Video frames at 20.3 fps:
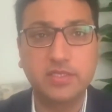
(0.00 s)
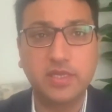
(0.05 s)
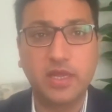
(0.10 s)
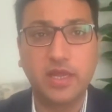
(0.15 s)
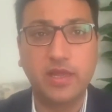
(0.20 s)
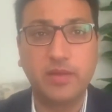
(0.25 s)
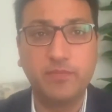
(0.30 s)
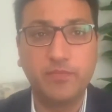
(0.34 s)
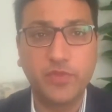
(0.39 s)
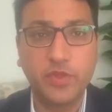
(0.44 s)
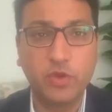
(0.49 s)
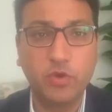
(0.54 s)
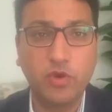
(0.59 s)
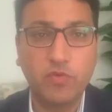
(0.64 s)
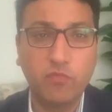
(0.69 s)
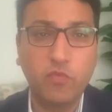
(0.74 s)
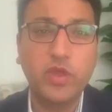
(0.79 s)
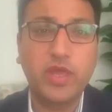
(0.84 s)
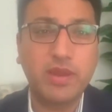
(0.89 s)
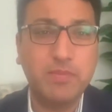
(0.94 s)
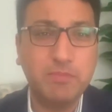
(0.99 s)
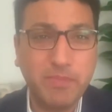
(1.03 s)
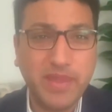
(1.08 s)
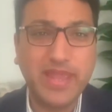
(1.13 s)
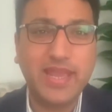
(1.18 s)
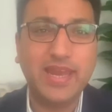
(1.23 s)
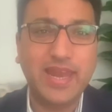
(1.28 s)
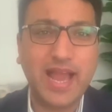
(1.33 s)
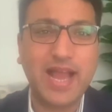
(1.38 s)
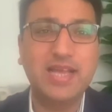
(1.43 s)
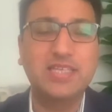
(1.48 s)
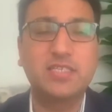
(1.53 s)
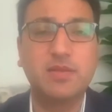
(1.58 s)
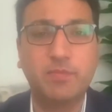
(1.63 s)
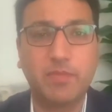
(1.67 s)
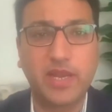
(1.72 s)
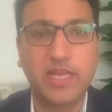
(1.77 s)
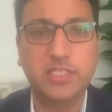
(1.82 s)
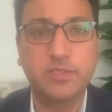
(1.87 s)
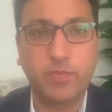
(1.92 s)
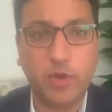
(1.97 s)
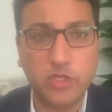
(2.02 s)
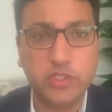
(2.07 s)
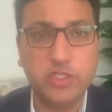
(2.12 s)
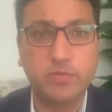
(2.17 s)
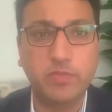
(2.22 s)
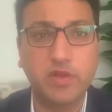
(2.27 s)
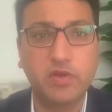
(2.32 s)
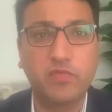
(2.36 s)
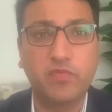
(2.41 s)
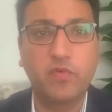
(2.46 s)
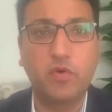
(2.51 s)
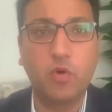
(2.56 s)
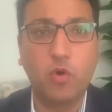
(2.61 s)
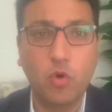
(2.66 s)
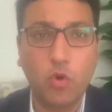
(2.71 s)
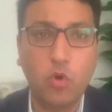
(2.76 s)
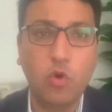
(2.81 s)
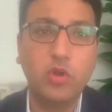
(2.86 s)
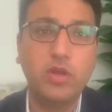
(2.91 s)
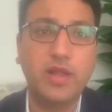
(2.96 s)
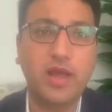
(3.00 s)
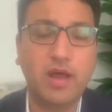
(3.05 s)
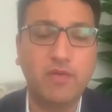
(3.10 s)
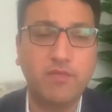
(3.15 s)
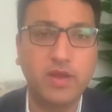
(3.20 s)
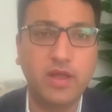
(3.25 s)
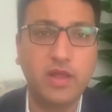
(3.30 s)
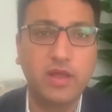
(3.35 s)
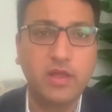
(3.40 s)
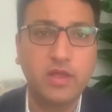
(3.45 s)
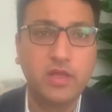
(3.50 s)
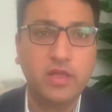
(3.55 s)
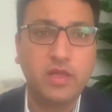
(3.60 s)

we can make it as simple as possible for all our